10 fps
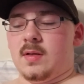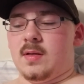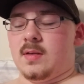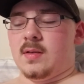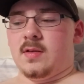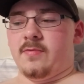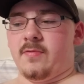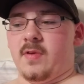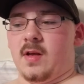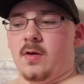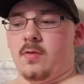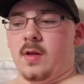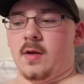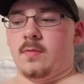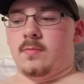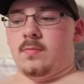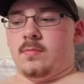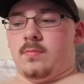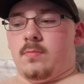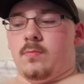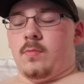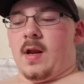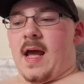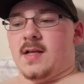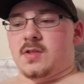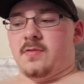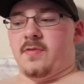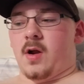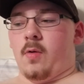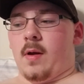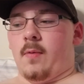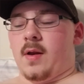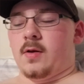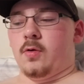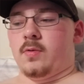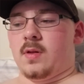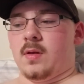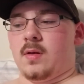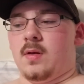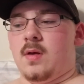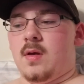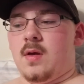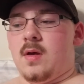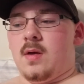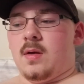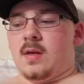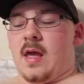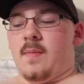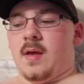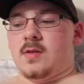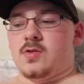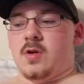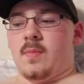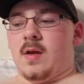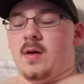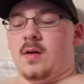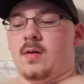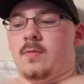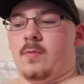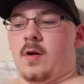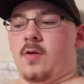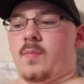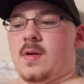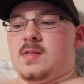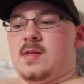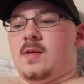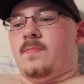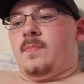in a different video, like when I actually figure out what I want to do with the gaming and streaming render PC.